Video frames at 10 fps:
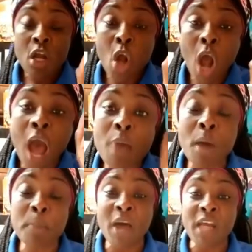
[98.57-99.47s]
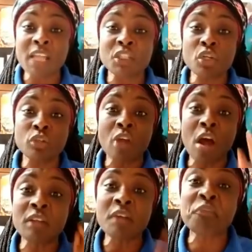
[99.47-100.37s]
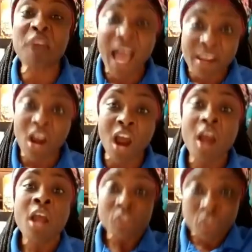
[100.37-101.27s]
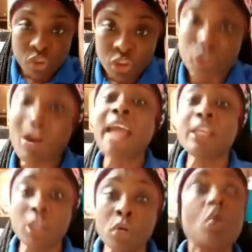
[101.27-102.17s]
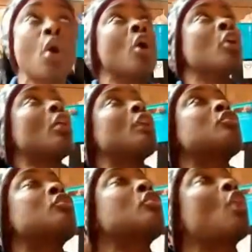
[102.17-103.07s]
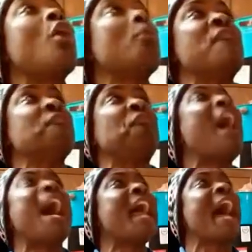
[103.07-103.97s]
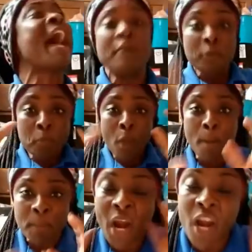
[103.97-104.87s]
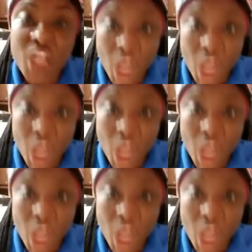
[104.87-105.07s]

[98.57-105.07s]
God will punish you. Thunder fire should strike you. Consuming fire will burn